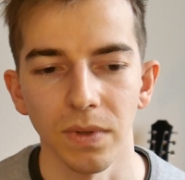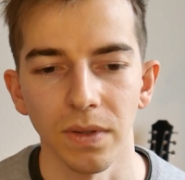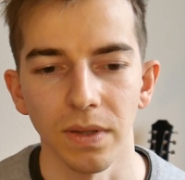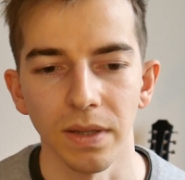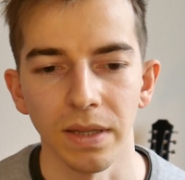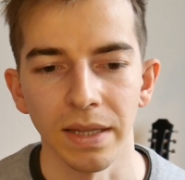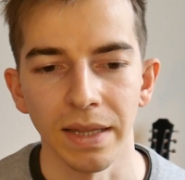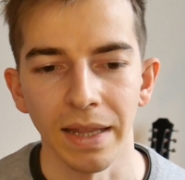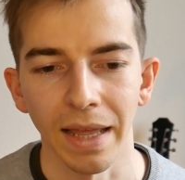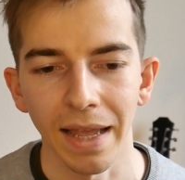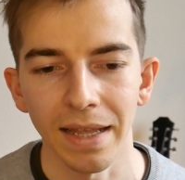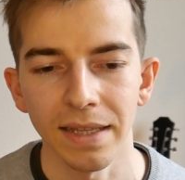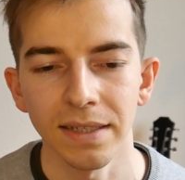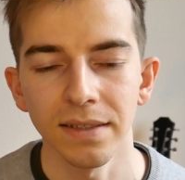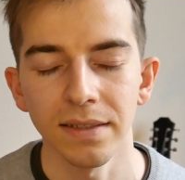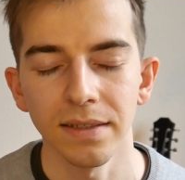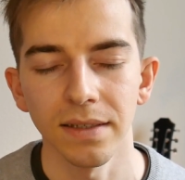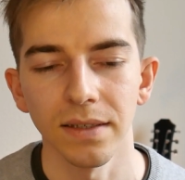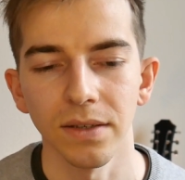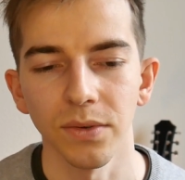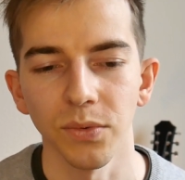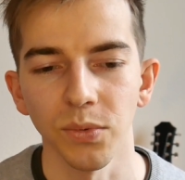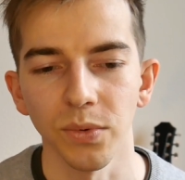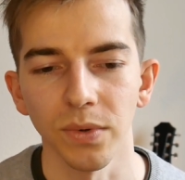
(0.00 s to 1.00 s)
then
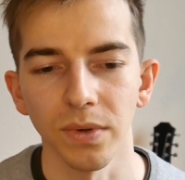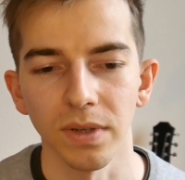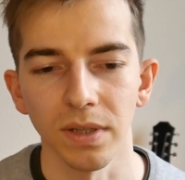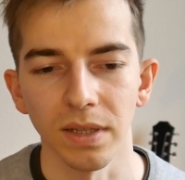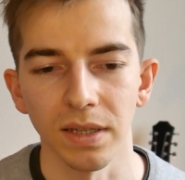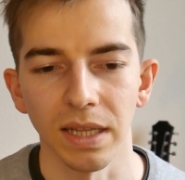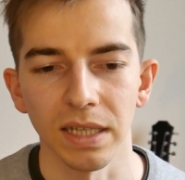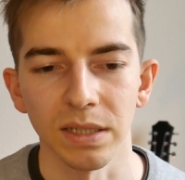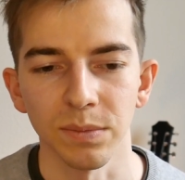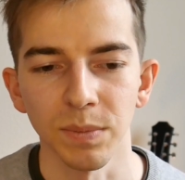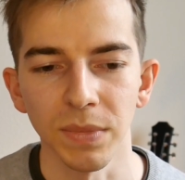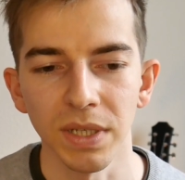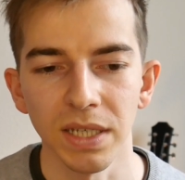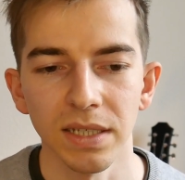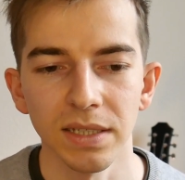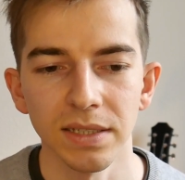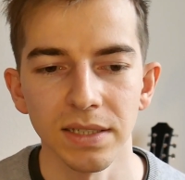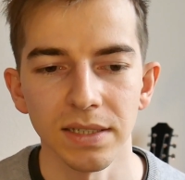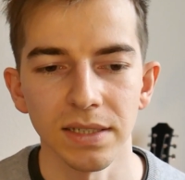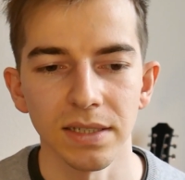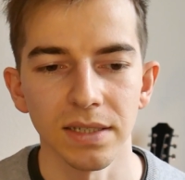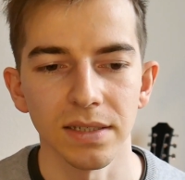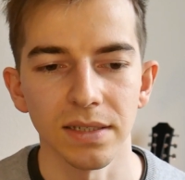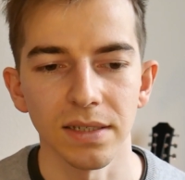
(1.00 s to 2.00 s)
that
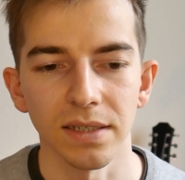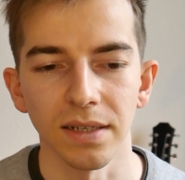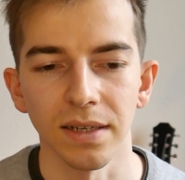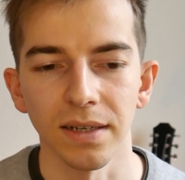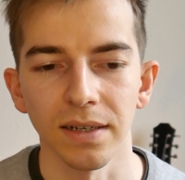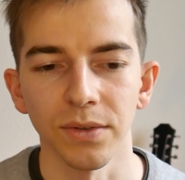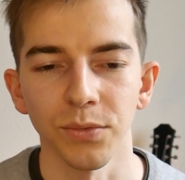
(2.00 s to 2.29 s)
means